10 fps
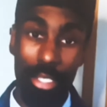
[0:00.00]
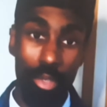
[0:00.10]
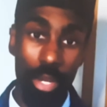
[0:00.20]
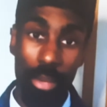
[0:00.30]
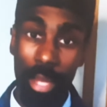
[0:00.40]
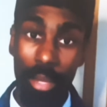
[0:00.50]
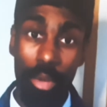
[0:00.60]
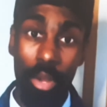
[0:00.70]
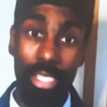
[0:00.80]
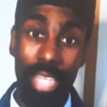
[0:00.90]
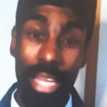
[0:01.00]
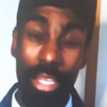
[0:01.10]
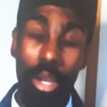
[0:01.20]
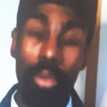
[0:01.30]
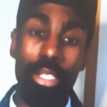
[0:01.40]
a story about a world that I
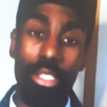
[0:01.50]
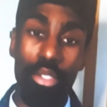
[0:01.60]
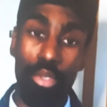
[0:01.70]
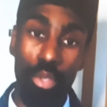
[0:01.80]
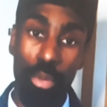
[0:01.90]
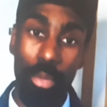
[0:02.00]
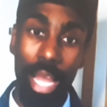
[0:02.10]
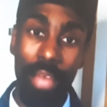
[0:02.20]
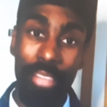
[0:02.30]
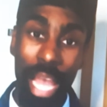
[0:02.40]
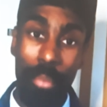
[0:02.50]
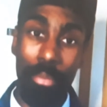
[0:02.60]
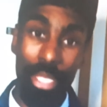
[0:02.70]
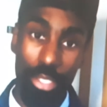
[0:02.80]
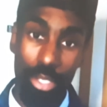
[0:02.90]
know is true, but I have not been